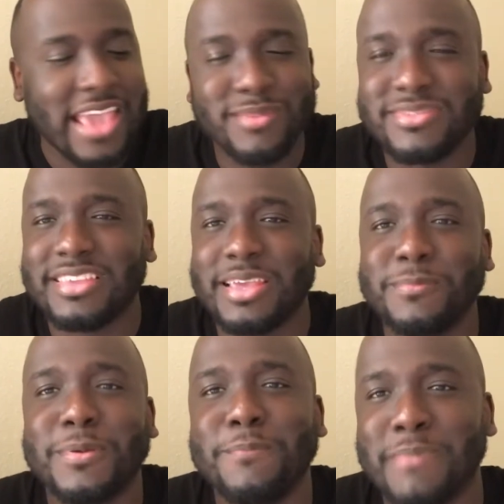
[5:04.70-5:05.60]
am
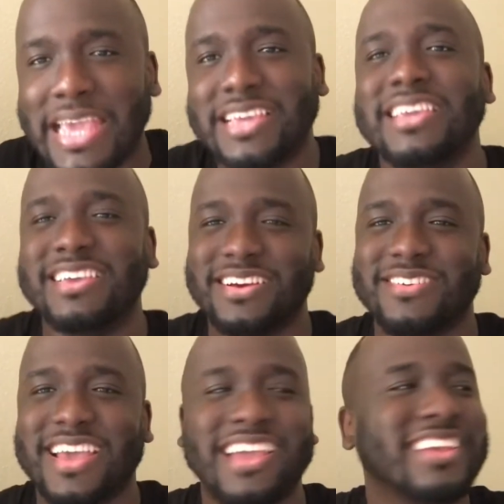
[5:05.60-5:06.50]
team Makey,
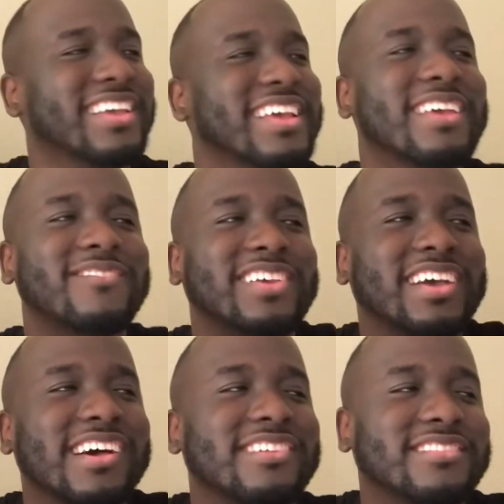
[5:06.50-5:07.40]
okay?
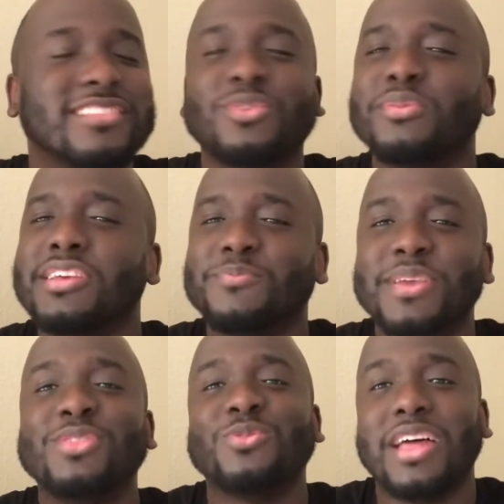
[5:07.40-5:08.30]
Because this one has
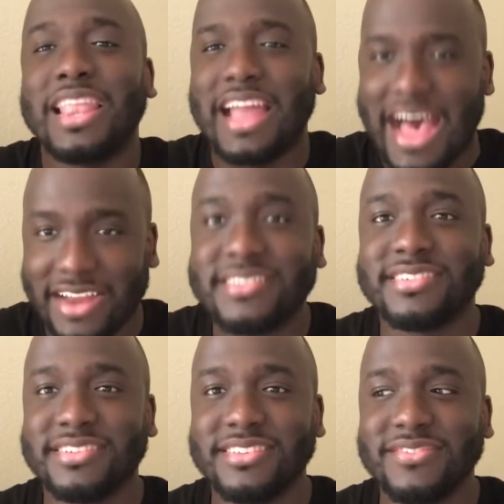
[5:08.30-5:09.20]
been through a
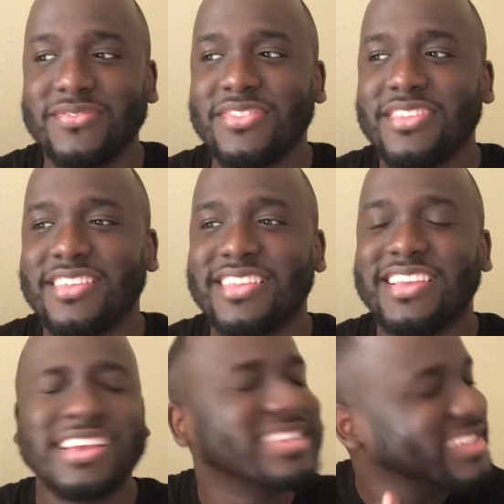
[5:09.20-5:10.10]
lot.
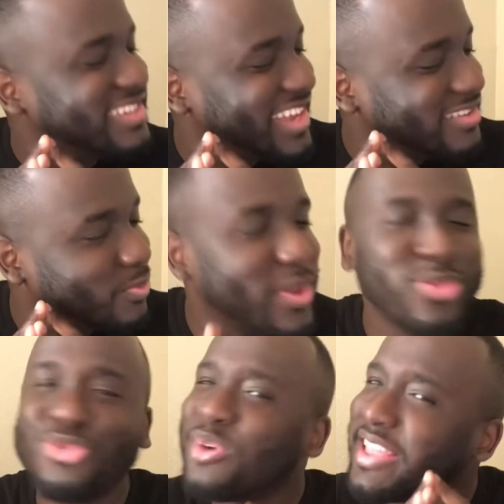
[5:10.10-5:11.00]
She has
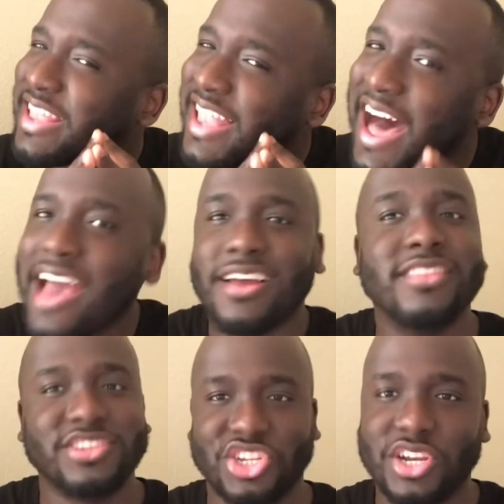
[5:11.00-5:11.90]
been through a lot on
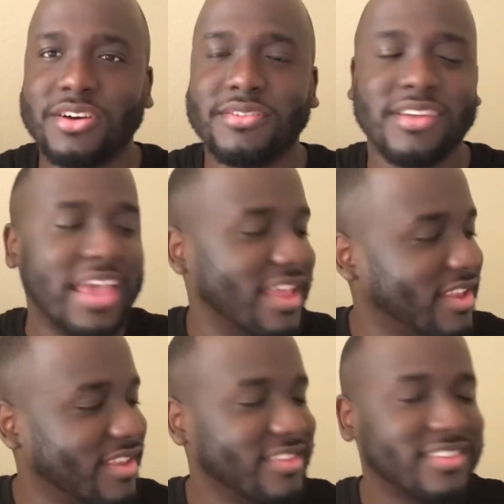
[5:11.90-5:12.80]
the show, and